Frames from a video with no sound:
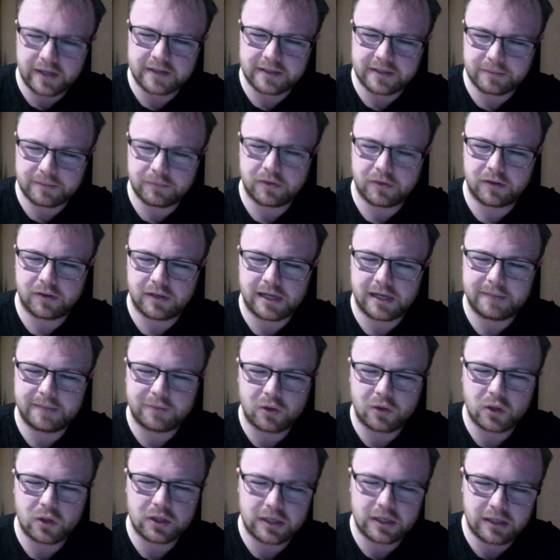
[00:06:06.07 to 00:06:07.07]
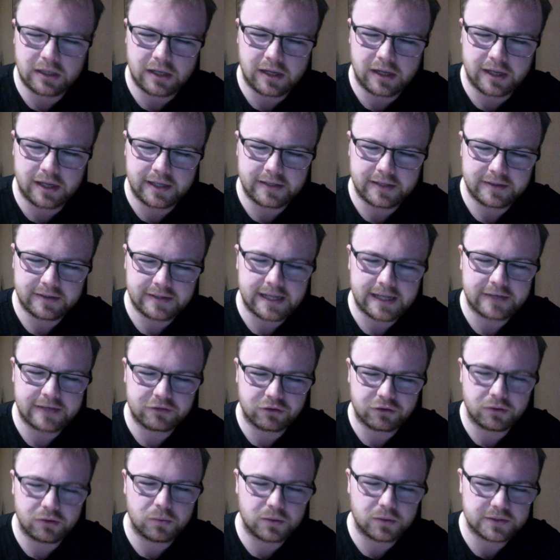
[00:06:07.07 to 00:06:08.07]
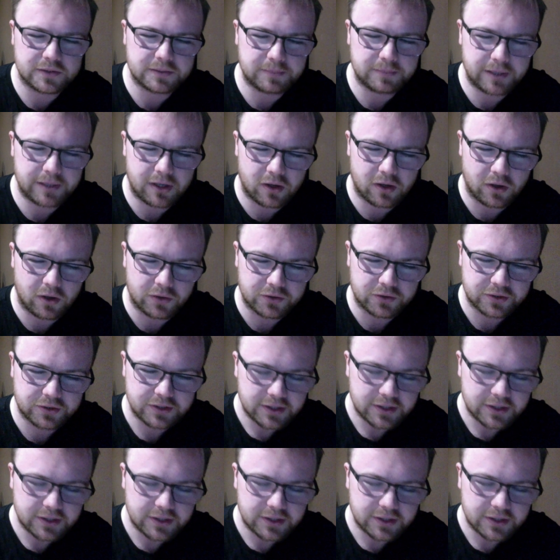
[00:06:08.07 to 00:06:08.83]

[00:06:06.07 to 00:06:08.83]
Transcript: I'm not gonna lie. That show was a bit odd.